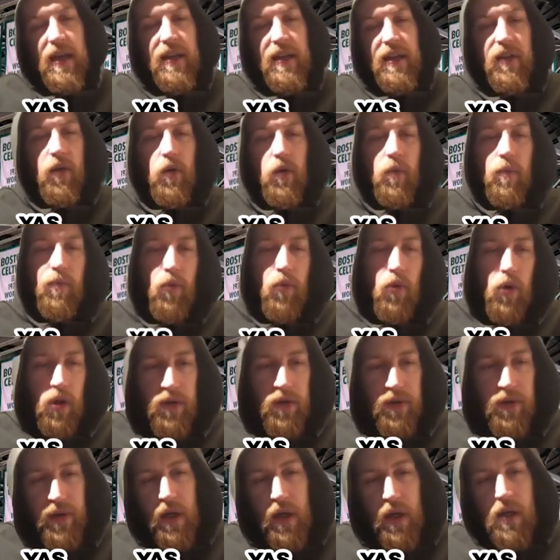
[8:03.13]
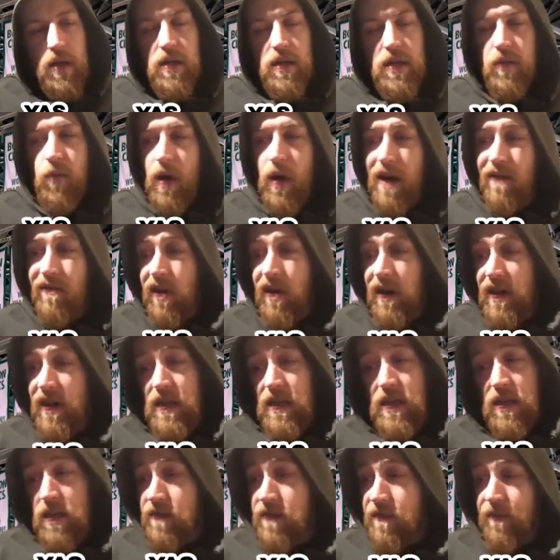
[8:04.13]
till Bron does and whatever.
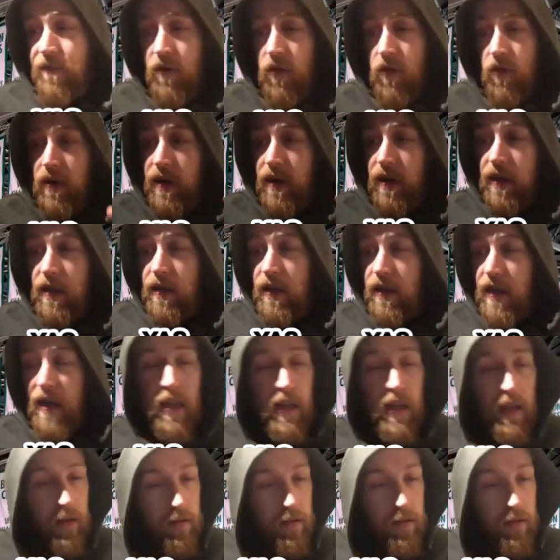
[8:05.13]
He's fully in